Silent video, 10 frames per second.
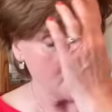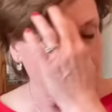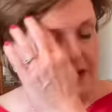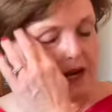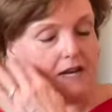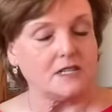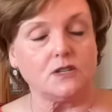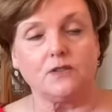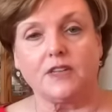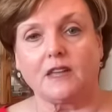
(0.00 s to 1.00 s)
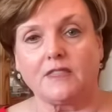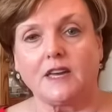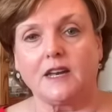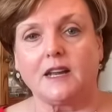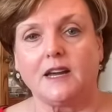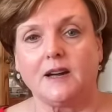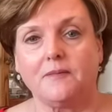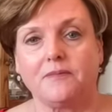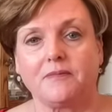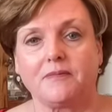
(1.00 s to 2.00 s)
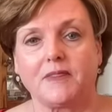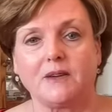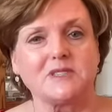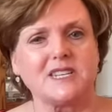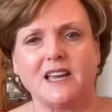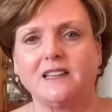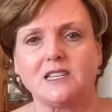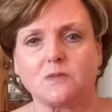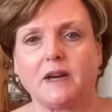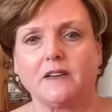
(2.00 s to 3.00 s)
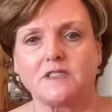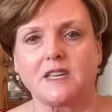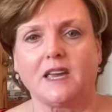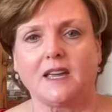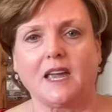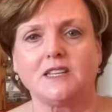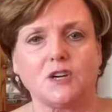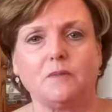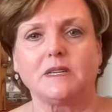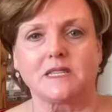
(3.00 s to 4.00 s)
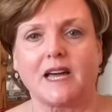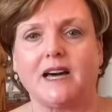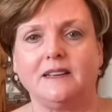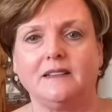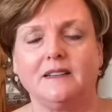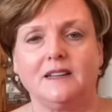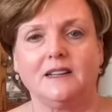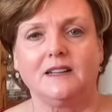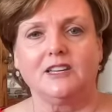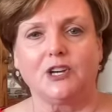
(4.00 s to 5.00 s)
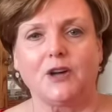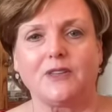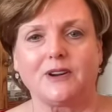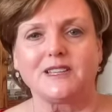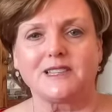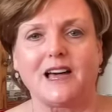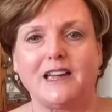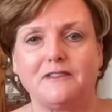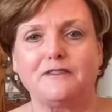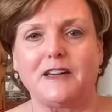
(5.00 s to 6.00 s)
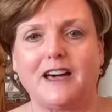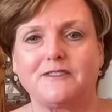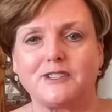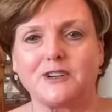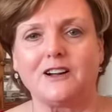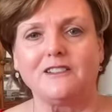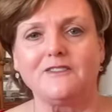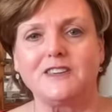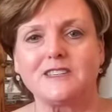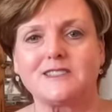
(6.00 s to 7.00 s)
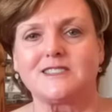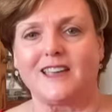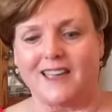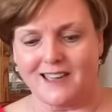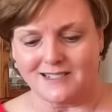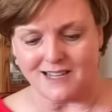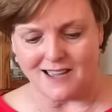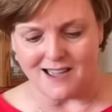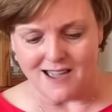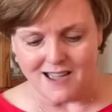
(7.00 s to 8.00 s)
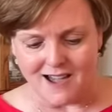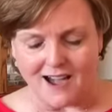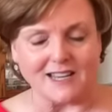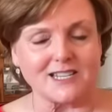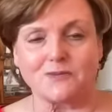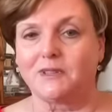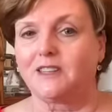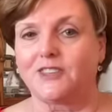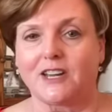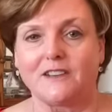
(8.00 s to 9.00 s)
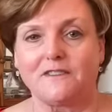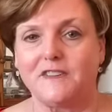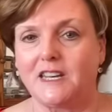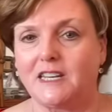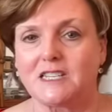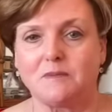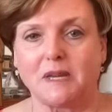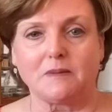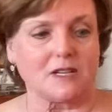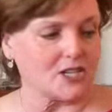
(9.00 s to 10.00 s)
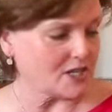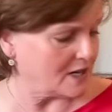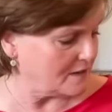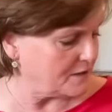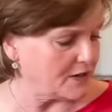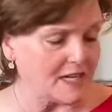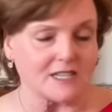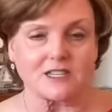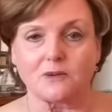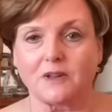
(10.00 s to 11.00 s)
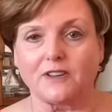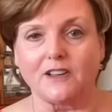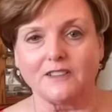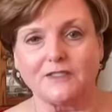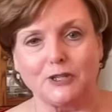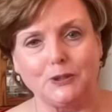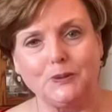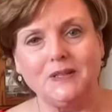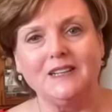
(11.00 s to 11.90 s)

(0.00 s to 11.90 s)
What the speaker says: but I do think that it was Nellie's way of saying, hey, don't be sad. You know, there is life after all of this. And I just really thought it fitting to be able to share it for Easter with all of you.